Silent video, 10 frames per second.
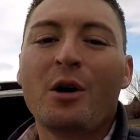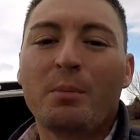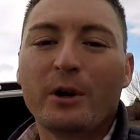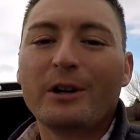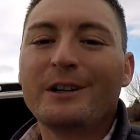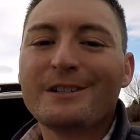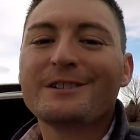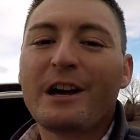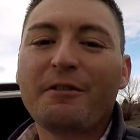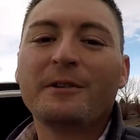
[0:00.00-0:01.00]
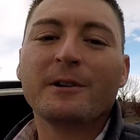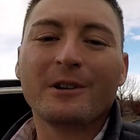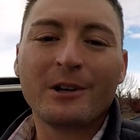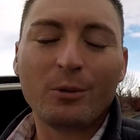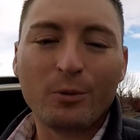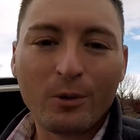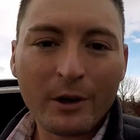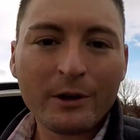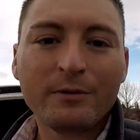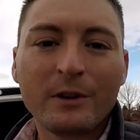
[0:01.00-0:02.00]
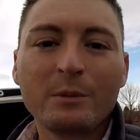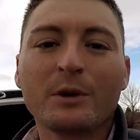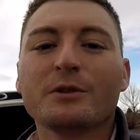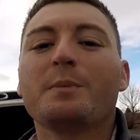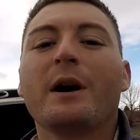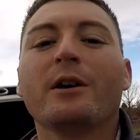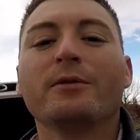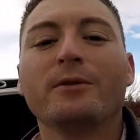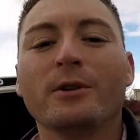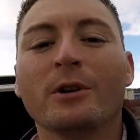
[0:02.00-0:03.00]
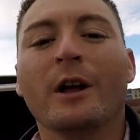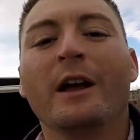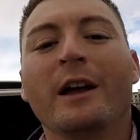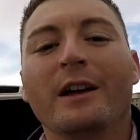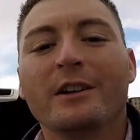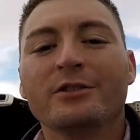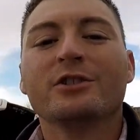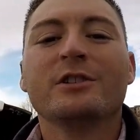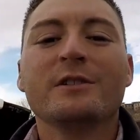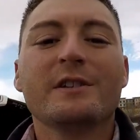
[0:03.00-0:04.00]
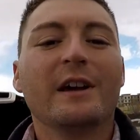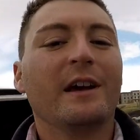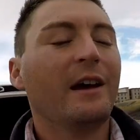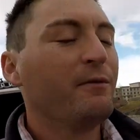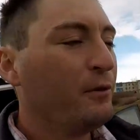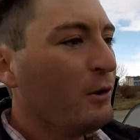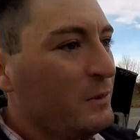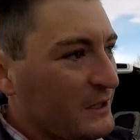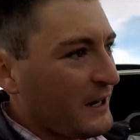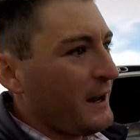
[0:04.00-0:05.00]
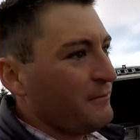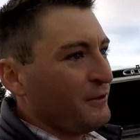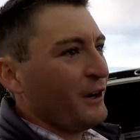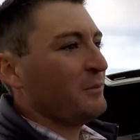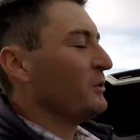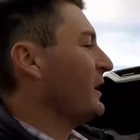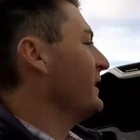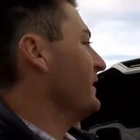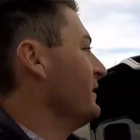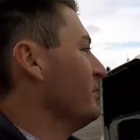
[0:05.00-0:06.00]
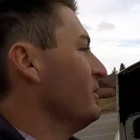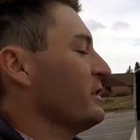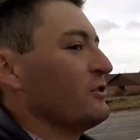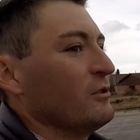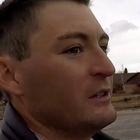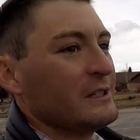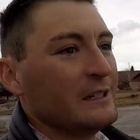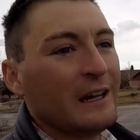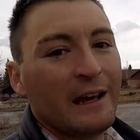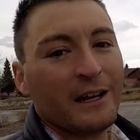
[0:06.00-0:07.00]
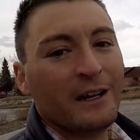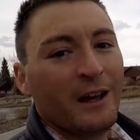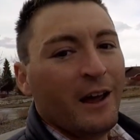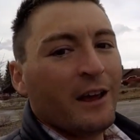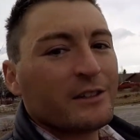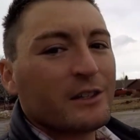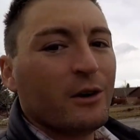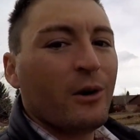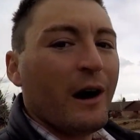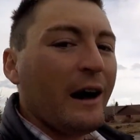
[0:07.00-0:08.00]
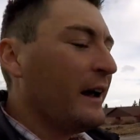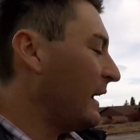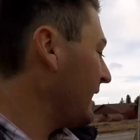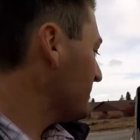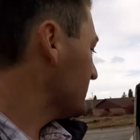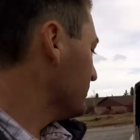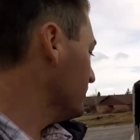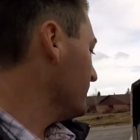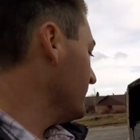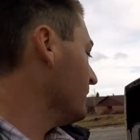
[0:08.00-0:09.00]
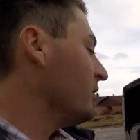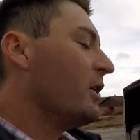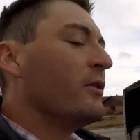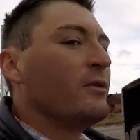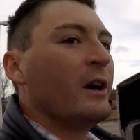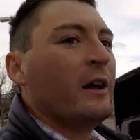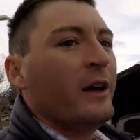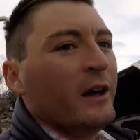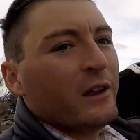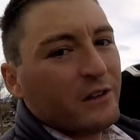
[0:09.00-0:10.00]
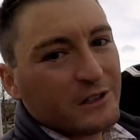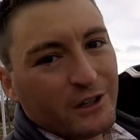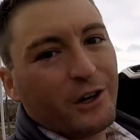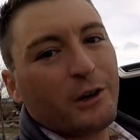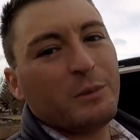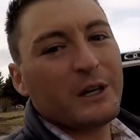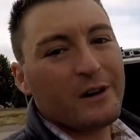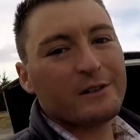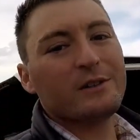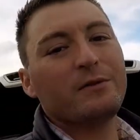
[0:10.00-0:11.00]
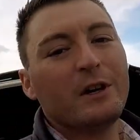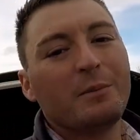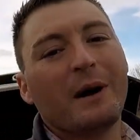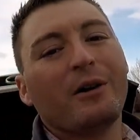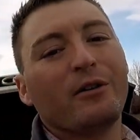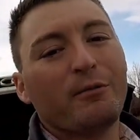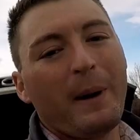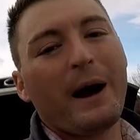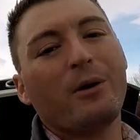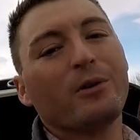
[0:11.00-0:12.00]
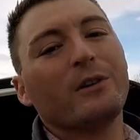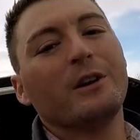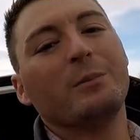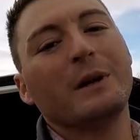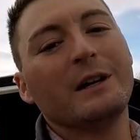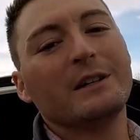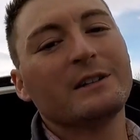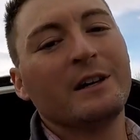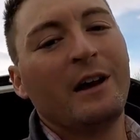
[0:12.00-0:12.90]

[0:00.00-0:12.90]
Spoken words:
but it is definitely one of the most powerful engines from the time frame, right, in a luxury sedan. So I absolutely love this car because of the amount of power that it makes.